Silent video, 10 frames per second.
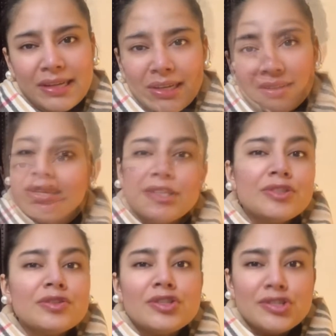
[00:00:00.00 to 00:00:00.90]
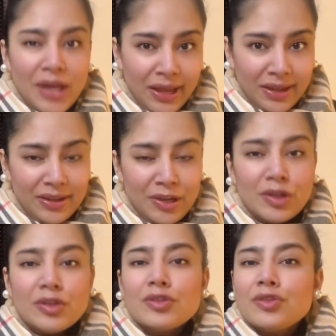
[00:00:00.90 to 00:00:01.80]
They need to check,
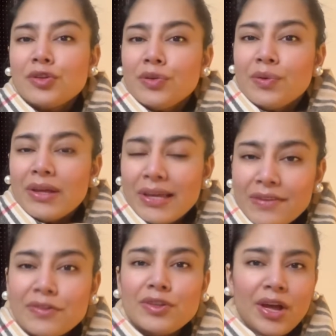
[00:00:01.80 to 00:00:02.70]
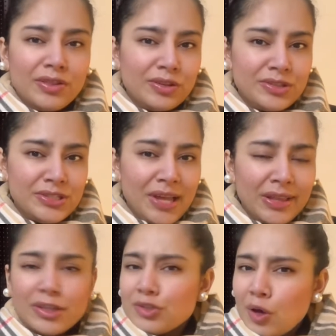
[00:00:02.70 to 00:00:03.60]
do you even
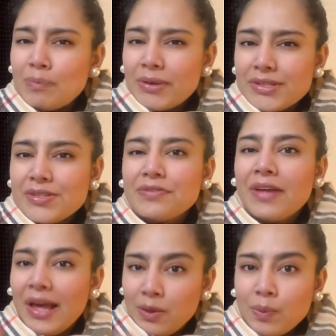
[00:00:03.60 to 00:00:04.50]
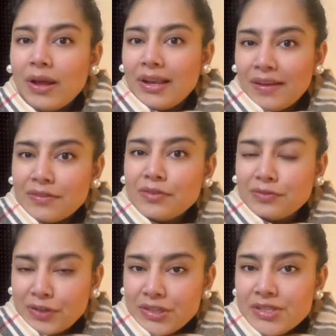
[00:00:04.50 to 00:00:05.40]
understand the topics of A1 level
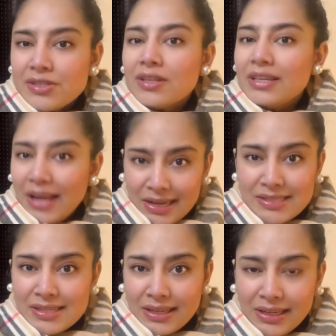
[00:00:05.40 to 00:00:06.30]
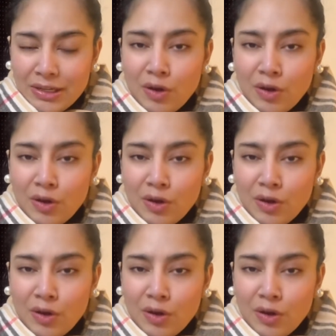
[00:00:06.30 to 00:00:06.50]
first nicely?